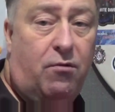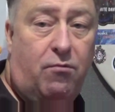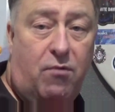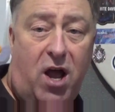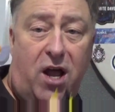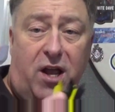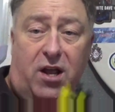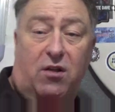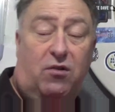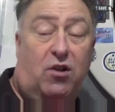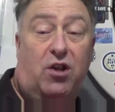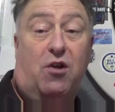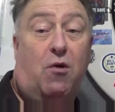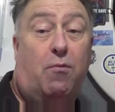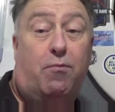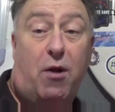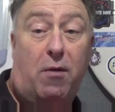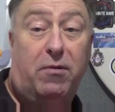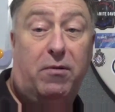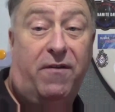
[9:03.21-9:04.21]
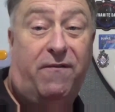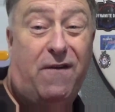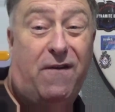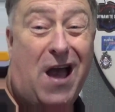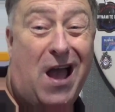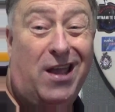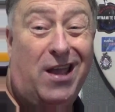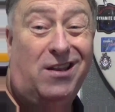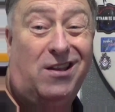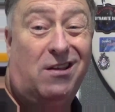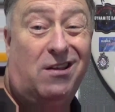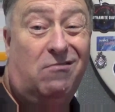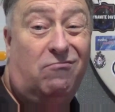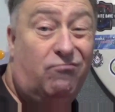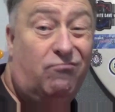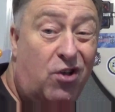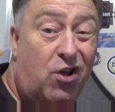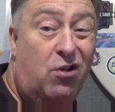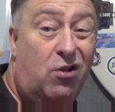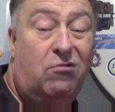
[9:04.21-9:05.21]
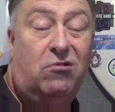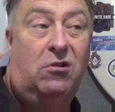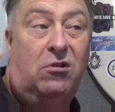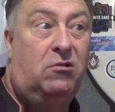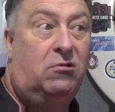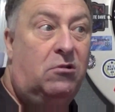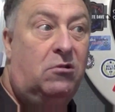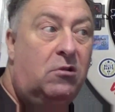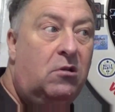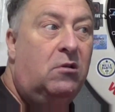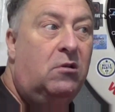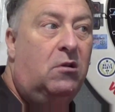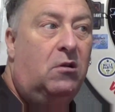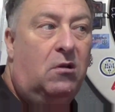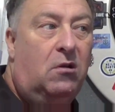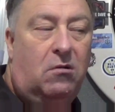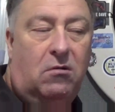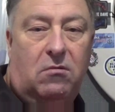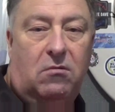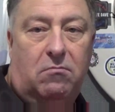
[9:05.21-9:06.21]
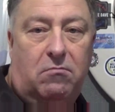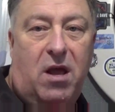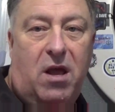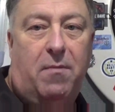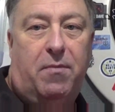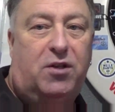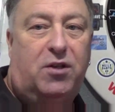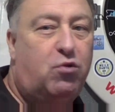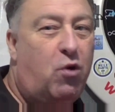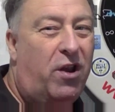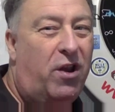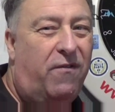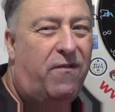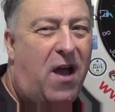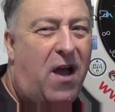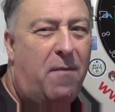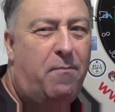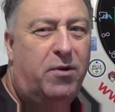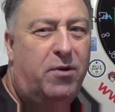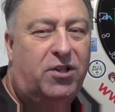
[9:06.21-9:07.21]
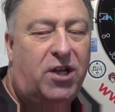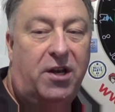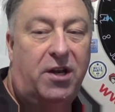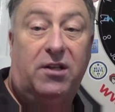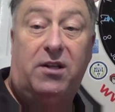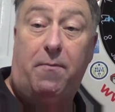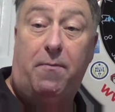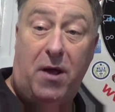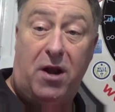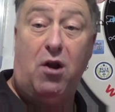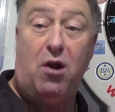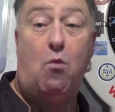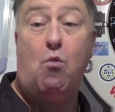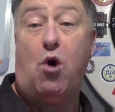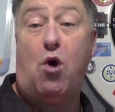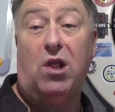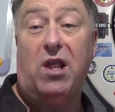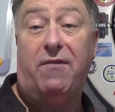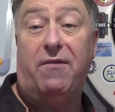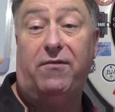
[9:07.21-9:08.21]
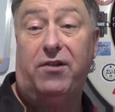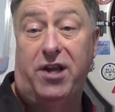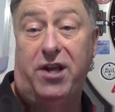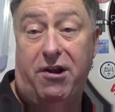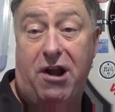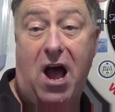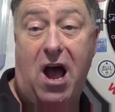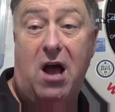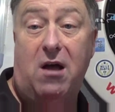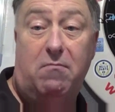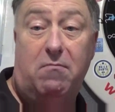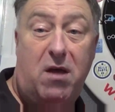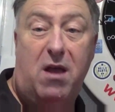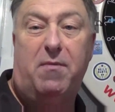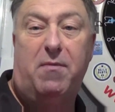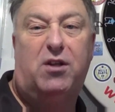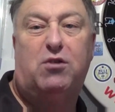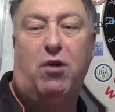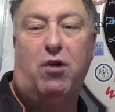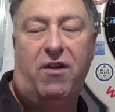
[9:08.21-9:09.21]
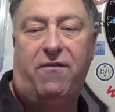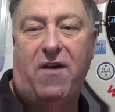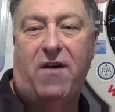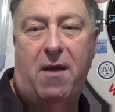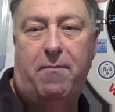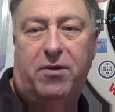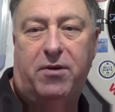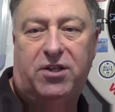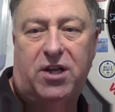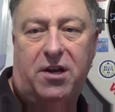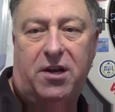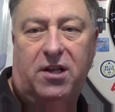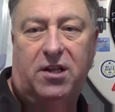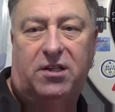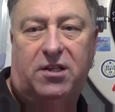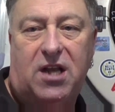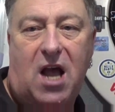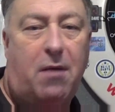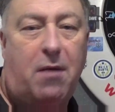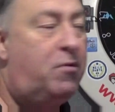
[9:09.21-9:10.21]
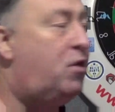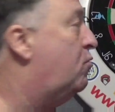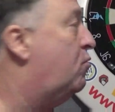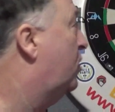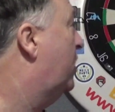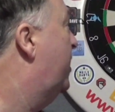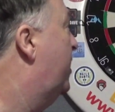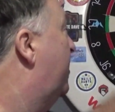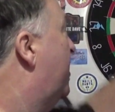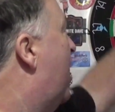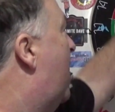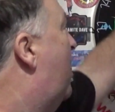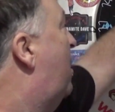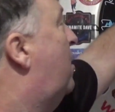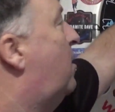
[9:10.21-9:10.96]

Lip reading: Right, you'll probably find that maybe 25%, depending on what level you're at, maybe 25% of the time you will hit that.